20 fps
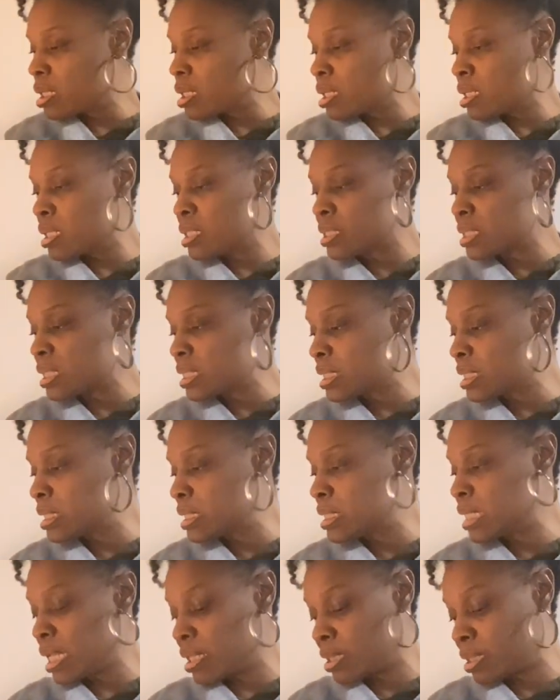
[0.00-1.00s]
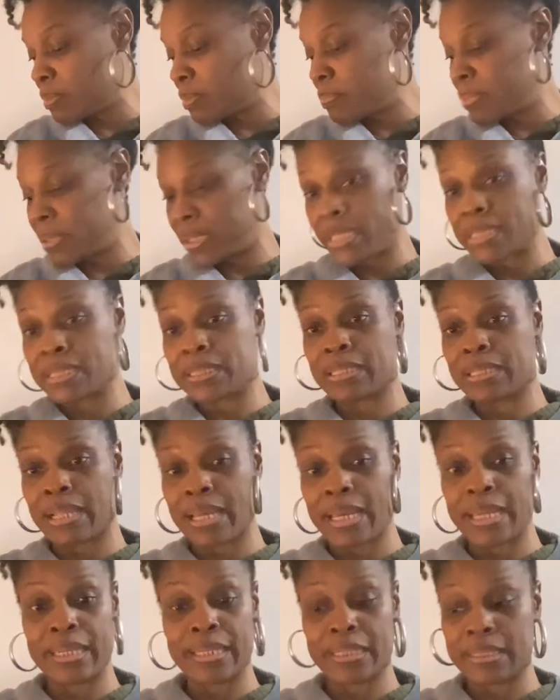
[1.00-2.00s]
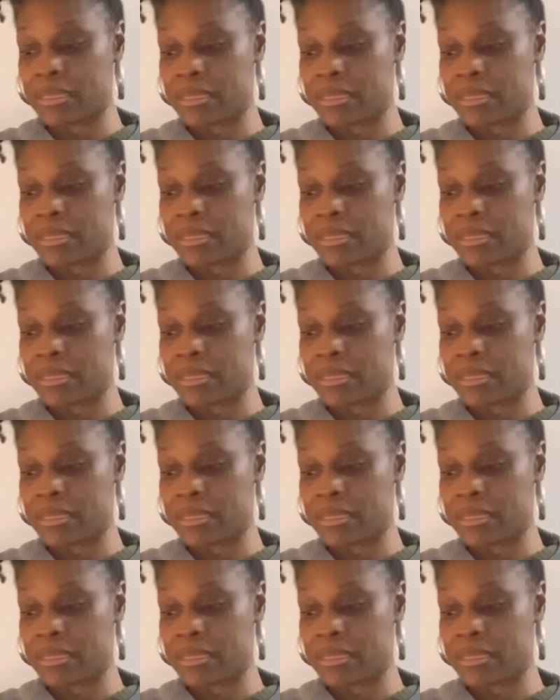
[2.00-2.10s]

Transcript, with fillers: Because this is not the best light.